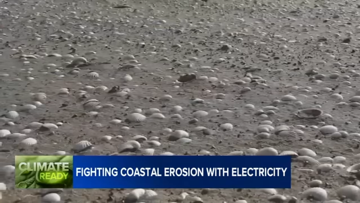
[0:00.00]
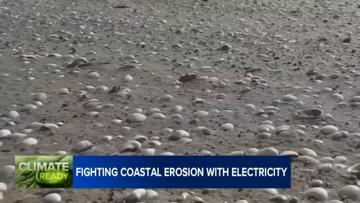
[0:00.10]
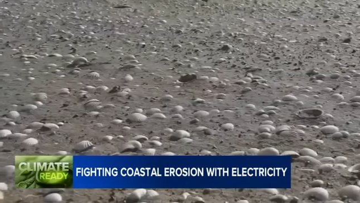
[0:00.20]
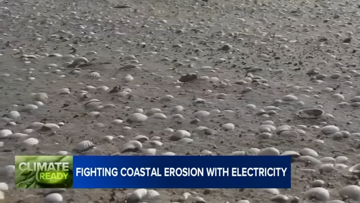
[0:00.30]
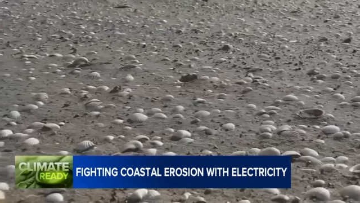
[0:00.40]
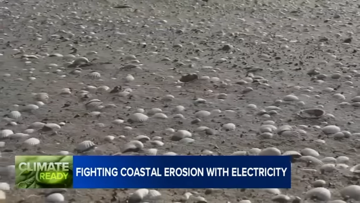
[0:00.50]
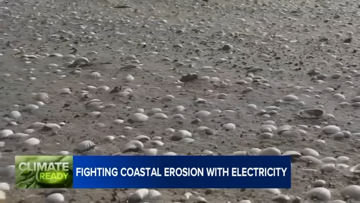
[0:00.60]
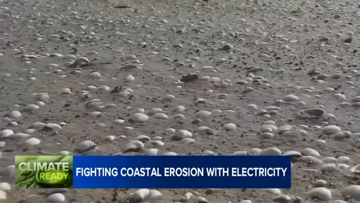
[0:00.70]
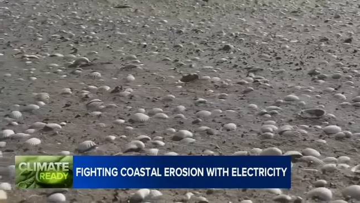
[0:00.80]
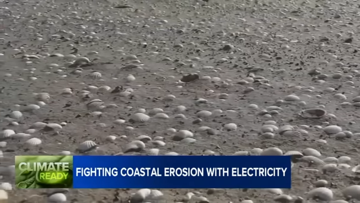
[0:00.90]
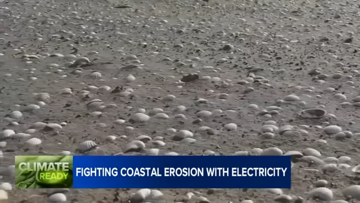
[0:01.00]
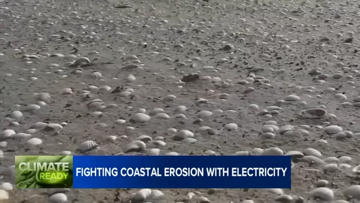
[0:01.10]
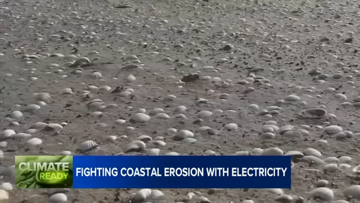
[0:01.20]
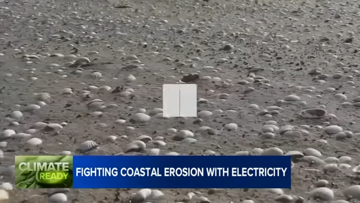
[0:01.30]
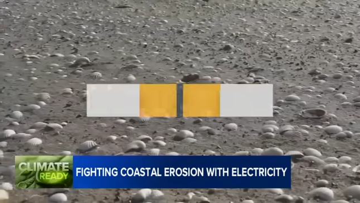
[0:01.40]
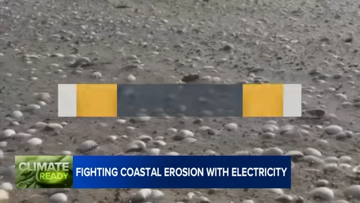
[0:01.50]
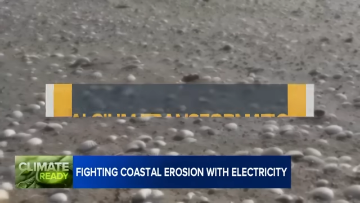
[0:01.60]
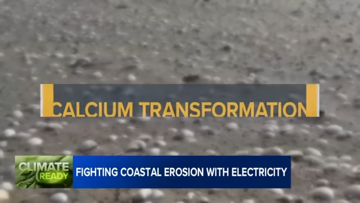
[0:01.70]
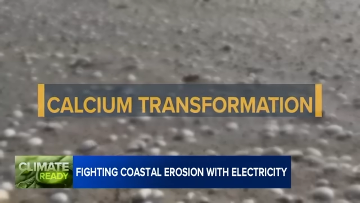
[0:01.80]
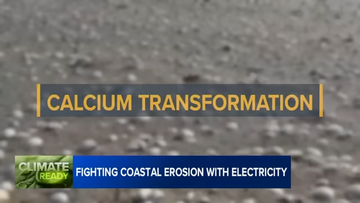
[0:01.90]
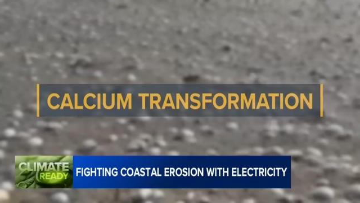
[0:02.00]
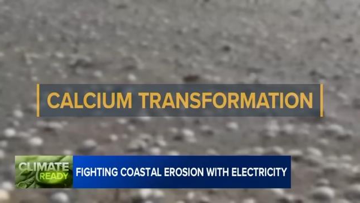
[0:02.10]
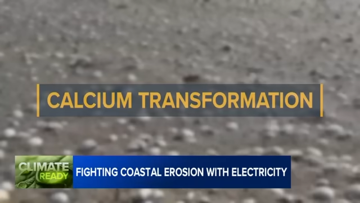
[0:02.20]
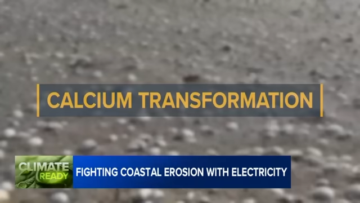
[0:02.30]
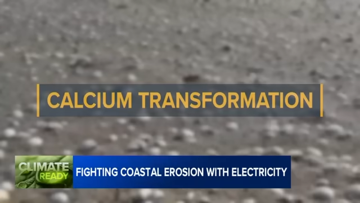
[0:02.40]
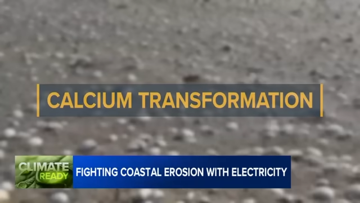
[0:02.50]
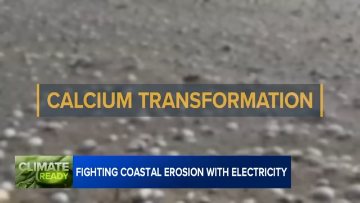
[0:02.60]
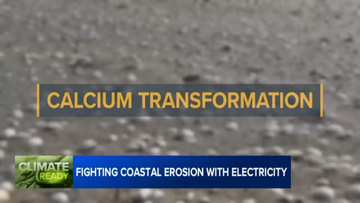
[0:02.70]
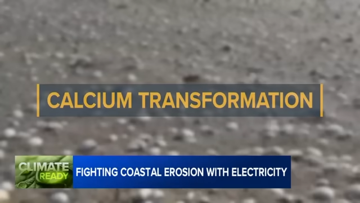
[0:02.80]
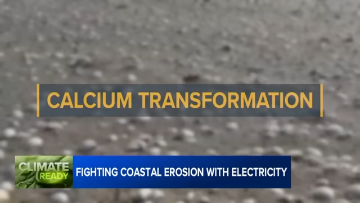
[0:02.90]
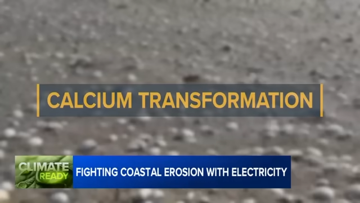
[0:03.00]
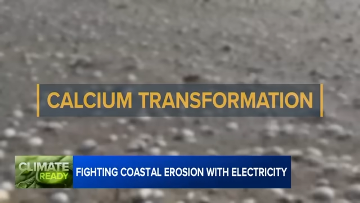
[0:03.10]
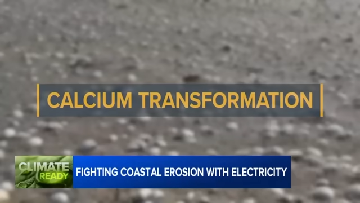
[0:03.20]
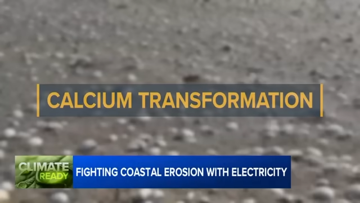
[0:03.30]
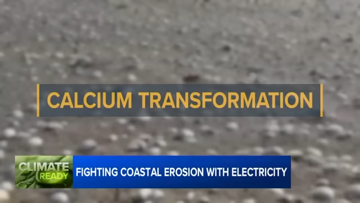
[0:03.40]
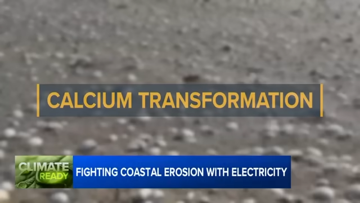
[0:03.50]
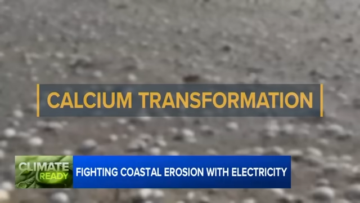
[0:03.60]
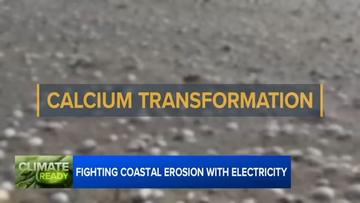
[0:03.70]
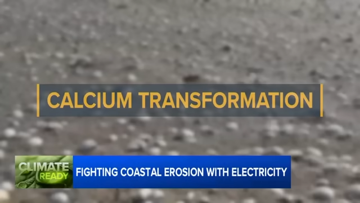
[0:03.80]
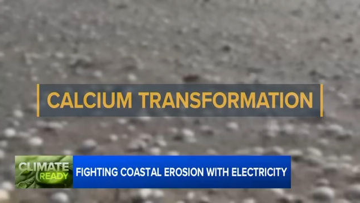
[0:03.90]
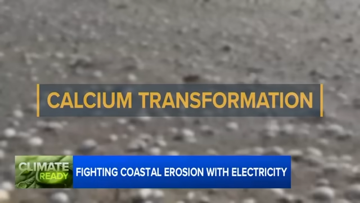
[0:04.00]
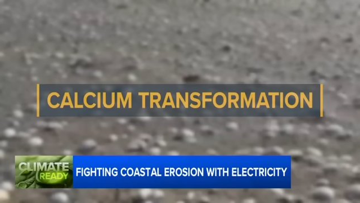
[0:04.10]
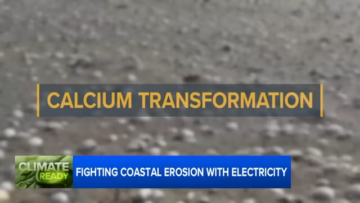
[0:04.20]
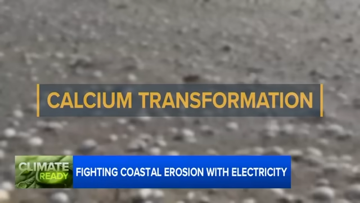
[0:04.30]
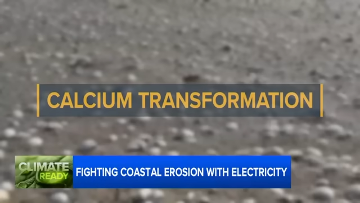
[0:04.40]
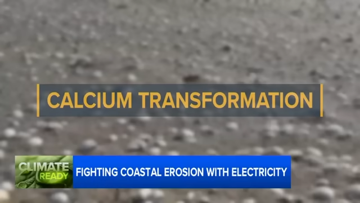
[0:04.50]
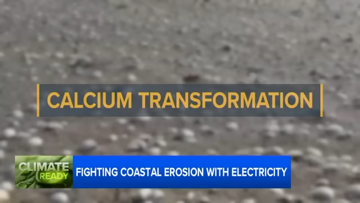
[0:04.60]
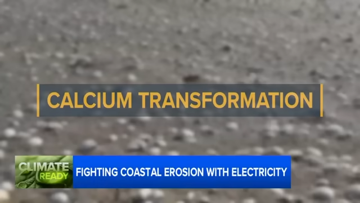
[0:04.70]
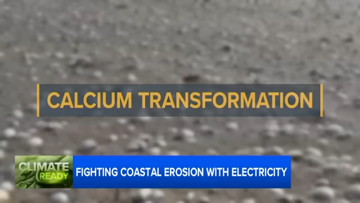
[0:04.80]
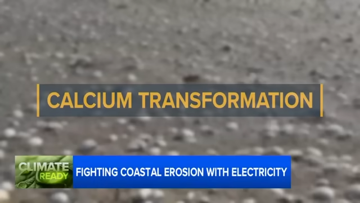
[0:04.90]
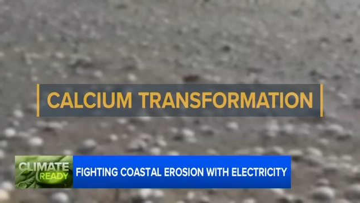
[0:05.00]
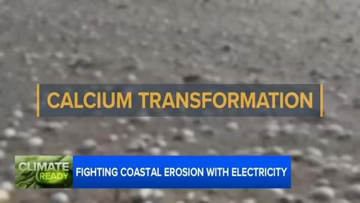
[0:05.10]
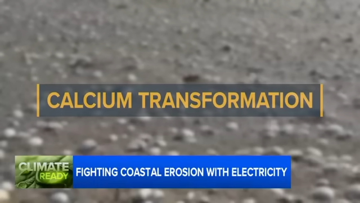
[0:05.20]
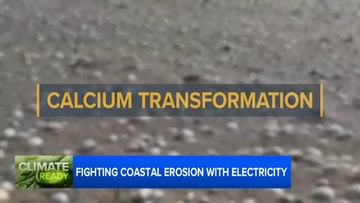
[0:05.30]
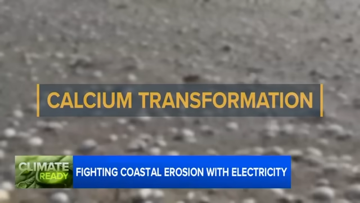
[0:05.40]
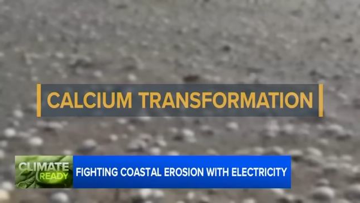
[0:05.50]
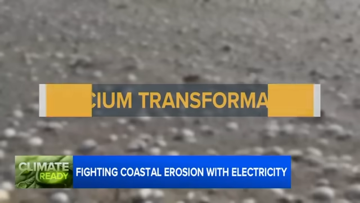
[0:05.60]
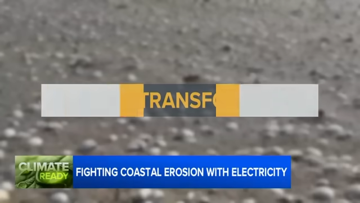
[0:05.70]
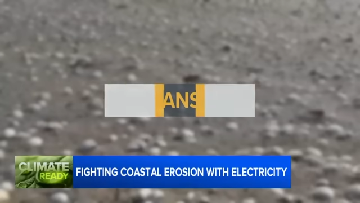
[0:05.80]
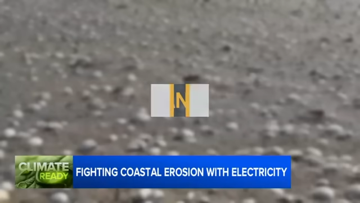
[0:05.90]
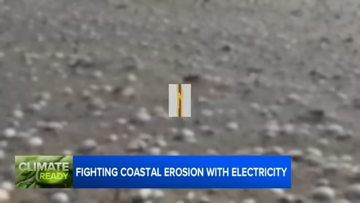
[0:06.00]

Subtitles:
[unreadable: no face in view]